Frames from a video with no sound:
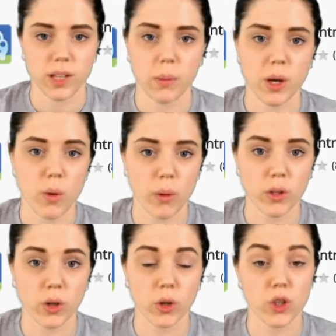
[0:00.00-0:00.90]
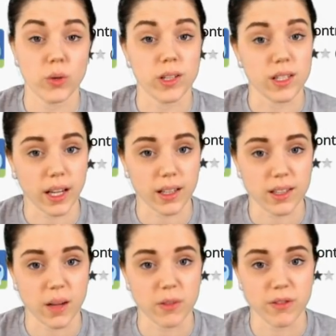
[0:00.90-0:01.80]
Now be aware when you go to do it a
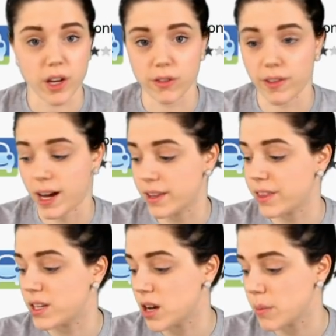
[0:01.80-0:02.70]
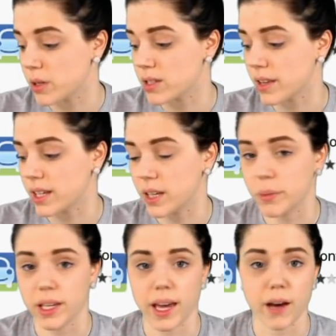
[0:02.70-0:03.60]
second time to verify that the numbers on the
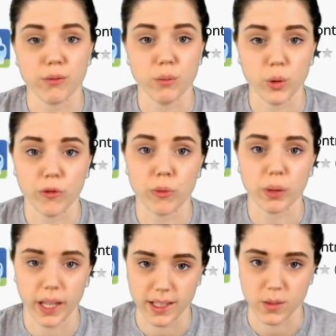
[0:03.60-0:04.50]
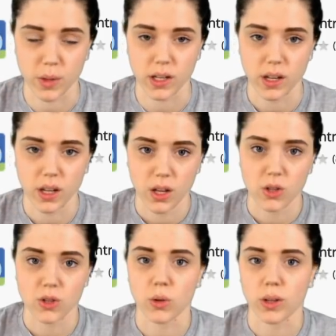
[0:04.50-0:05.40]
KeepKey have moved placement.
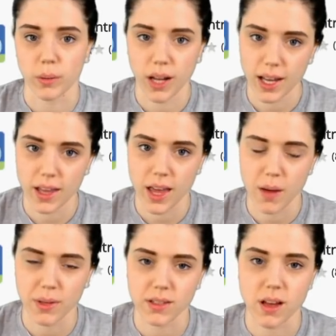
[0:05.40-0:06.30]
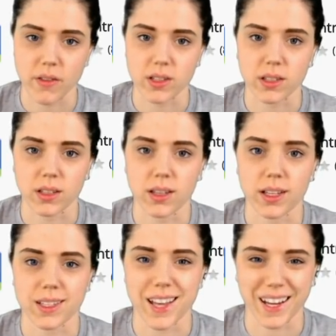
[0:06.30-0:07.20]
So keep an eye on that, because obviously
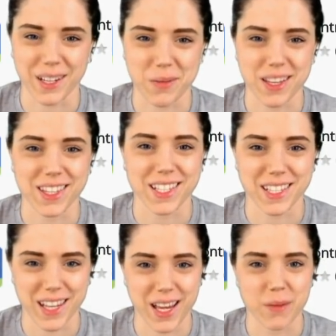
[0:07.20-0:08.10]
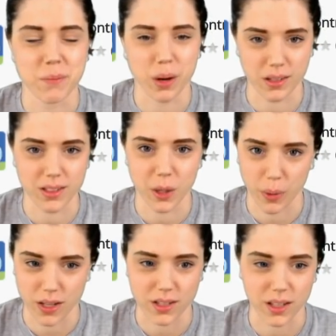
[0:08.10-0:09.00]
it's not going to be the same buttons that
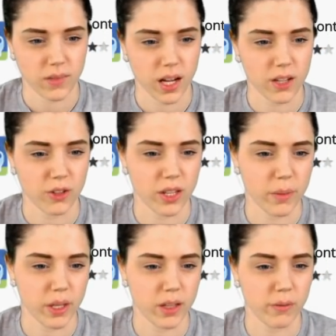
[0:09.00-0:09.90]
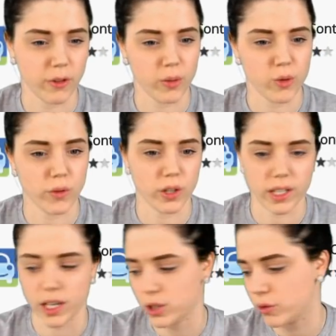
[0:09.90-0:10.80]
you're pressing. On your KeepKey confirmed, you have
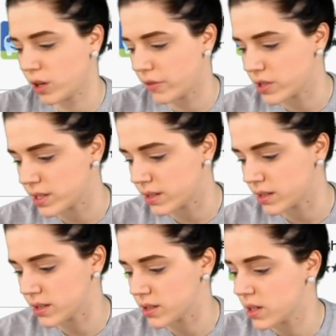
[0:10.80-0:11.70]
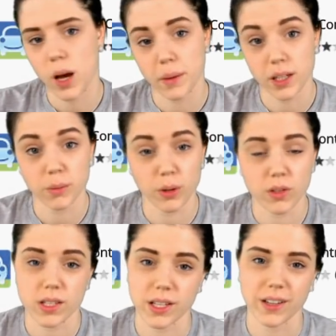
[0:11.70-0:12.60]
written down your recovery sentence. I'm going to
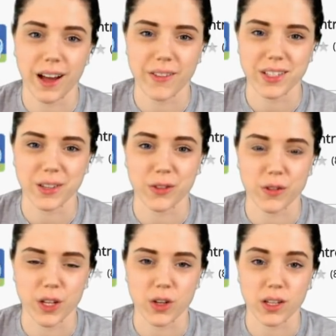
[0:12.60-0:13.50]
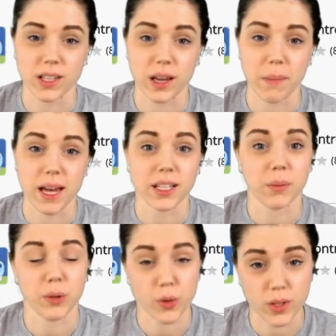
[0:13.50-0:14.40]
blur this here obviously for the video because I may
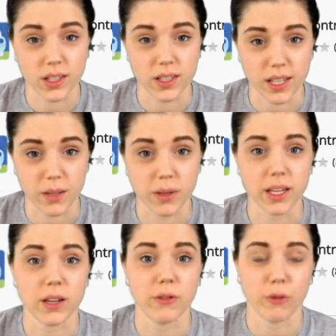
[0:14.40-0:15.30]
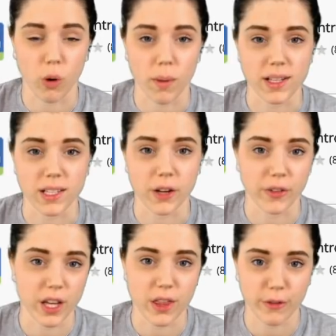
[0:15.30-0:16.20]
end up using this KeepKey for
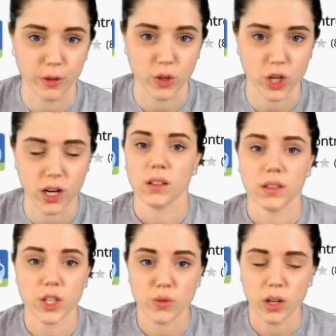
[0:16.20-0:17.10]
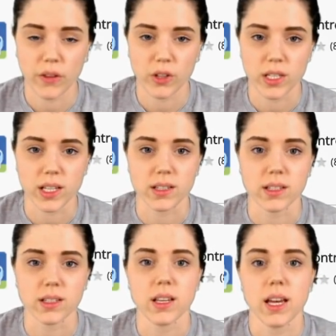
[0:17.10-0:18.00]
myself in the future. This recovery
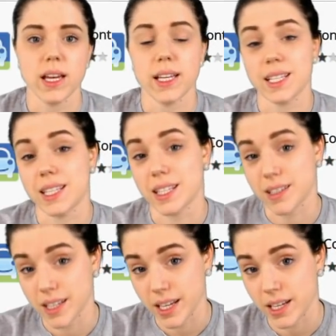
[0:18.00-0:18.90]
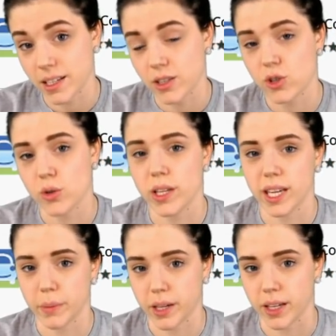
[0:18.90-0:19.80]
sentence is the seed to the
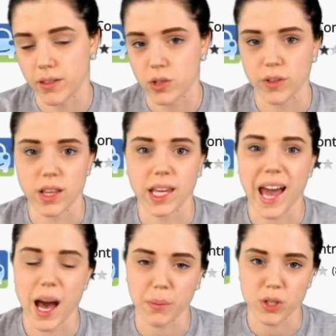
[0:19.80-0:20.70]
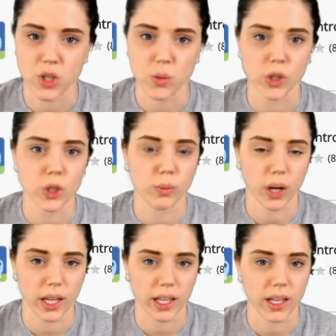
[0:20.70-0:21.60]
KeepKey. So if anything happens to it, you
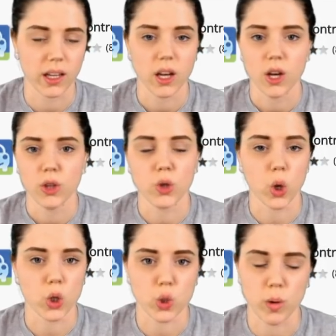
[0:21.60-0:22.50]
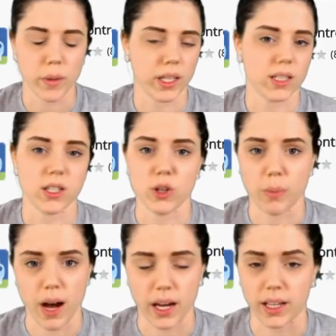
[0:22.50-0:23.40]
break it, you go swimming and it's in your
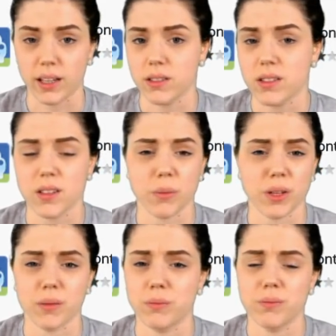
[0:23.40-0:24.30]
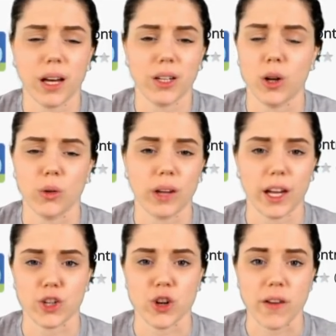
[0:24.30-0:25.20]
pocket, something, I don't know,
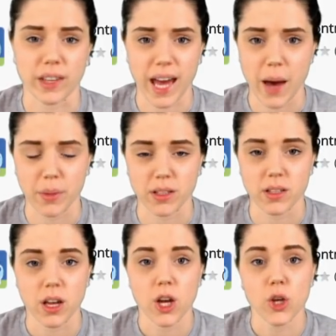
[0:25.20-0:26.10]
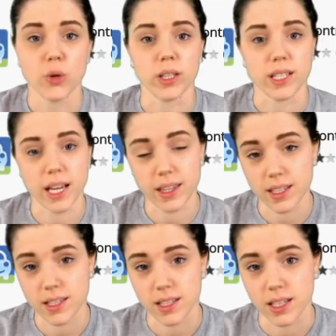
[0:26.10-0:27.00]
catastrophic happens, you can take
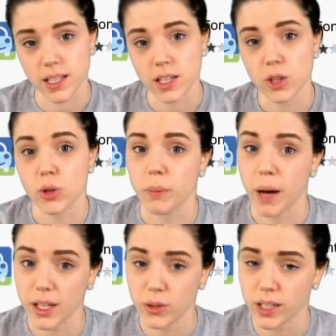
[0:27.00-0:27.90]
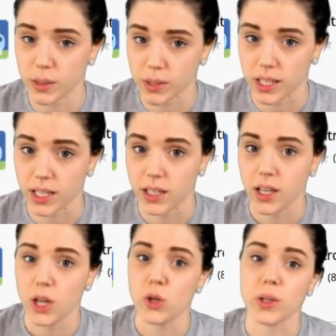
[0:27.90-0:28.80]
this seed, you can buy a new KeepKey,
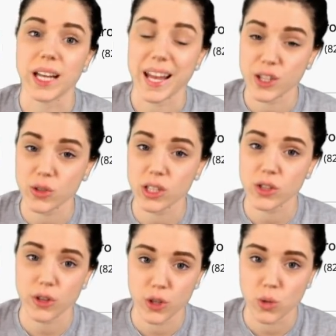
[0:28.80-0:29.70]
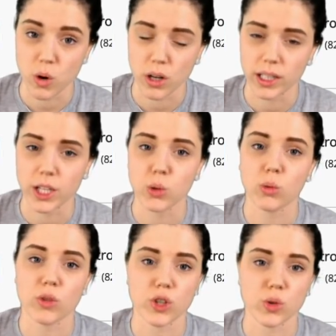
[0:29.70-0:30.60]
you can enter it into the new one, and you
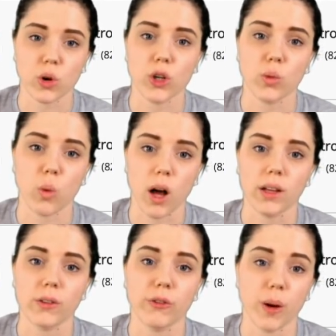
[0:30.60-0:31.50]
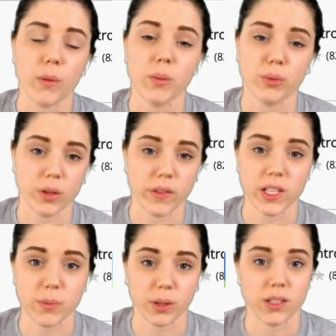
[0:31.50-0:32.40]
will restore your wallet from the
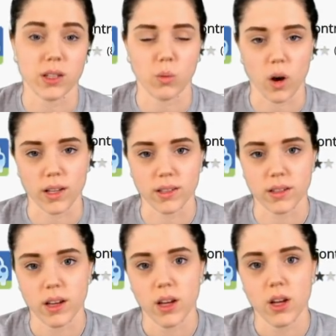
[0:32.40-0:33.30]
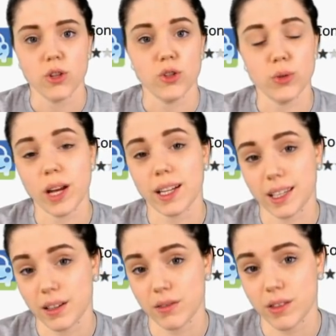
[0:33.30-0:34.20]
previous place that it was. Do not
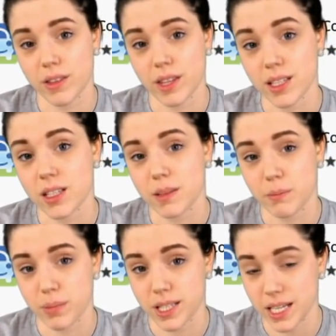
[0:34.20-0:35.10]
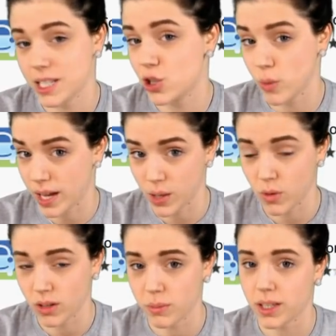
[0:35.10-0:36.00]
give this seed to
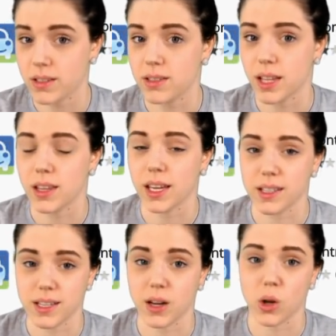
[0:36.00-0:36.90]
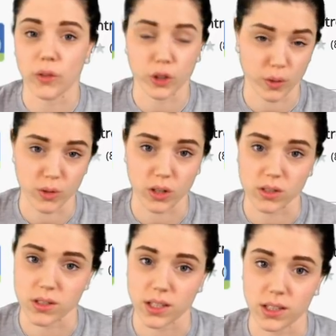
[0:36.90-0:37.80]
anyone, because then they can take all of your
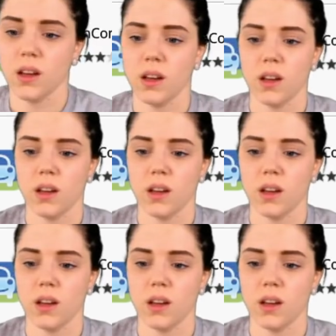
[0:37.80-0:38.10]
cryptocurrency.